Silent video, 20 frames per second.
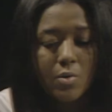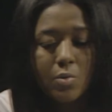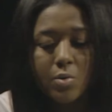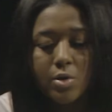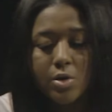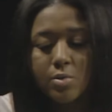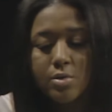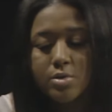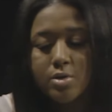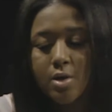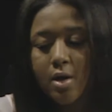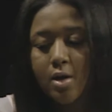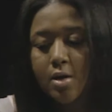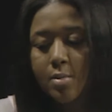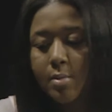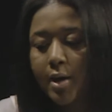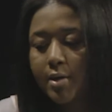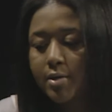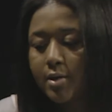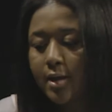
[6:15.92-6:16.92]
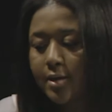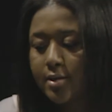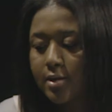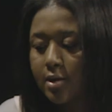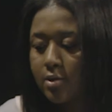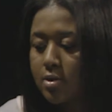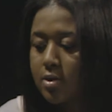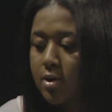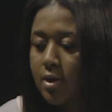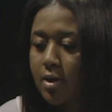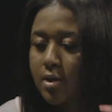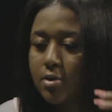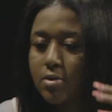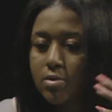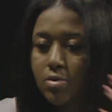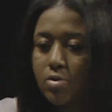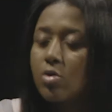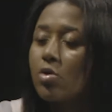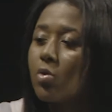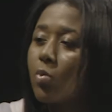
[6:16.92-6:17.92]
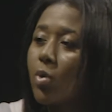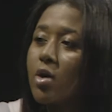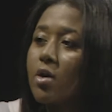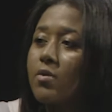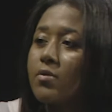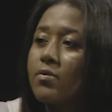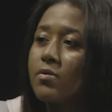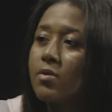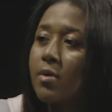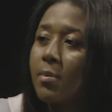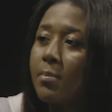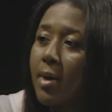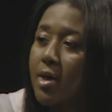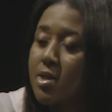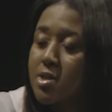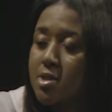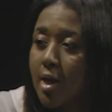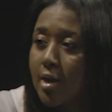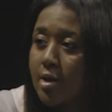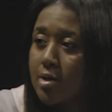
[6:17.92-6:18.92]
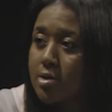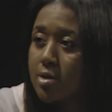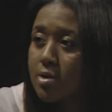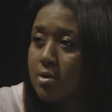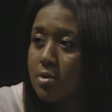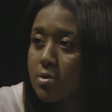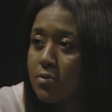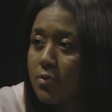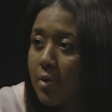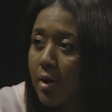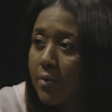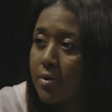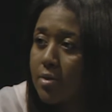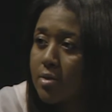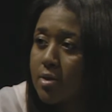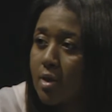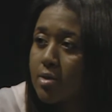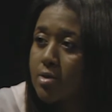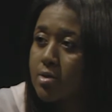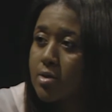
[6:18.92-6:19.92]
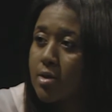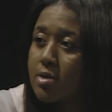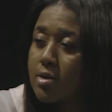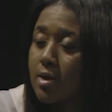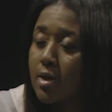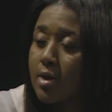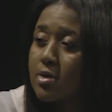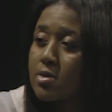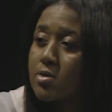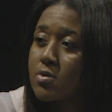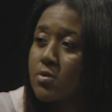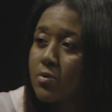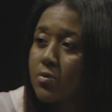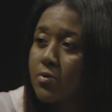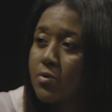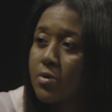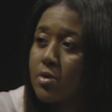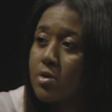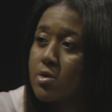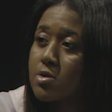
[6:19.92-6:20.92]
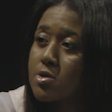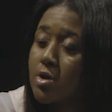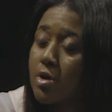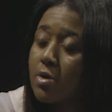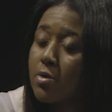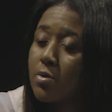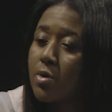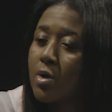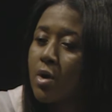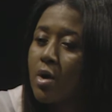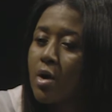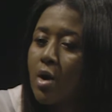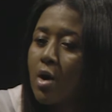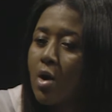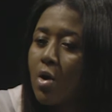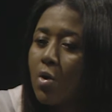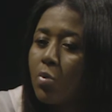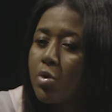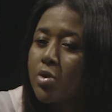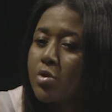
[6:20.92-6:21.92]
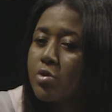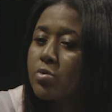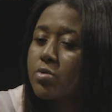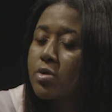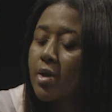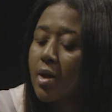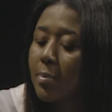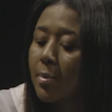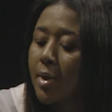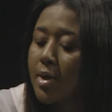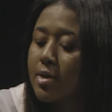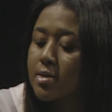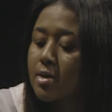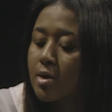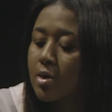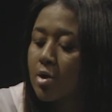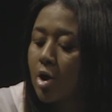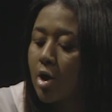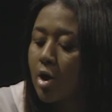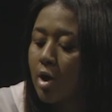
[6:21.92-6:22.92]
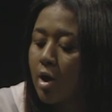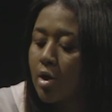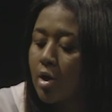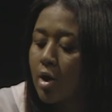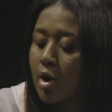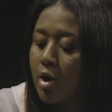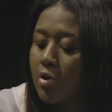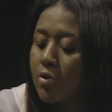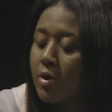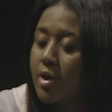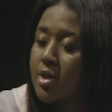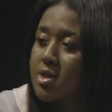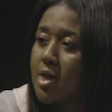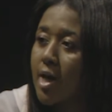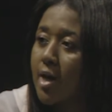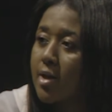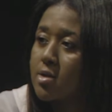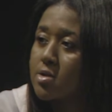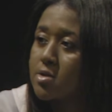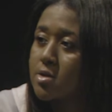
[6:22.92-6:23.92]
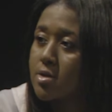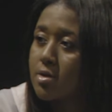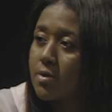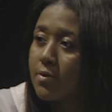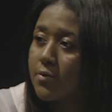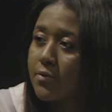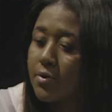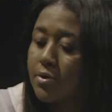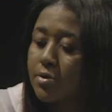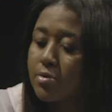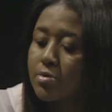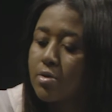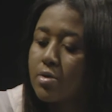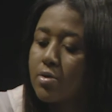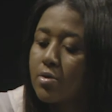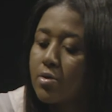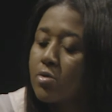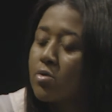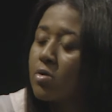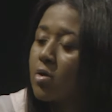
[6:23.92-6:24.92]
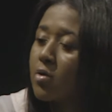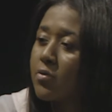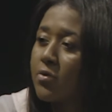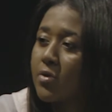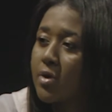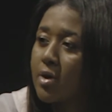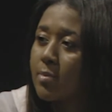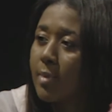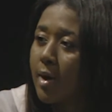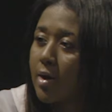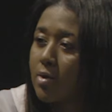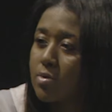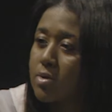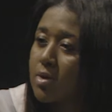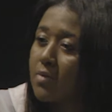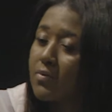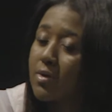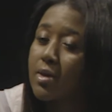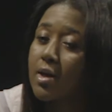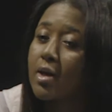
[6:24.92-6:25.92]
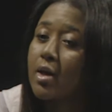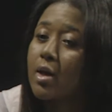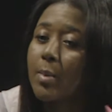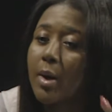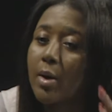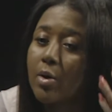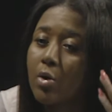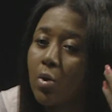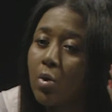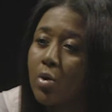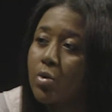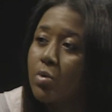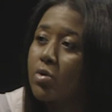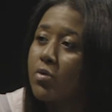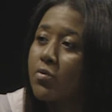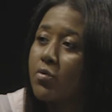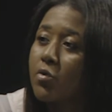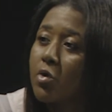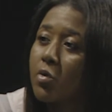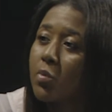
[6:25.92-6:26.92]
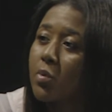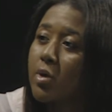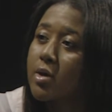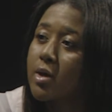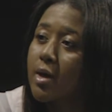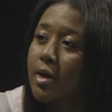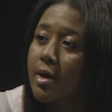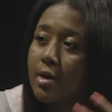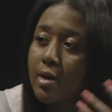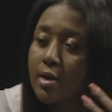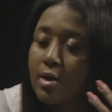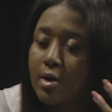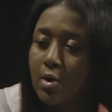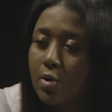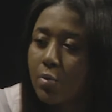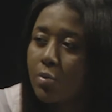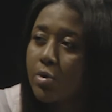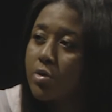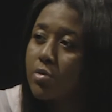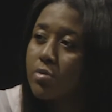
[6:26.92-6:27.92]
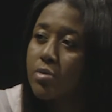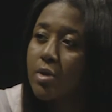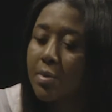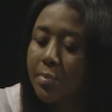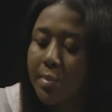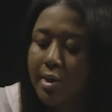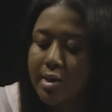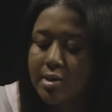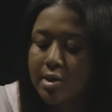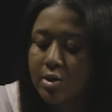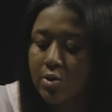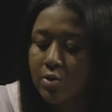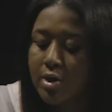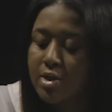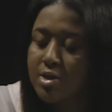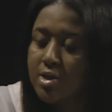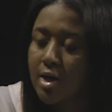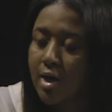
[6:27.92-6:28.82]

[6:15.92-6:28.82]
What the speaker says: when you were talking about, like, they were saying you're one of the best challengers who've ever touched the stage for this show. Yeah. What do you think makes a great challenger for you to, for anybody who's even thinking about going on a 4 one day? What do you think makes a great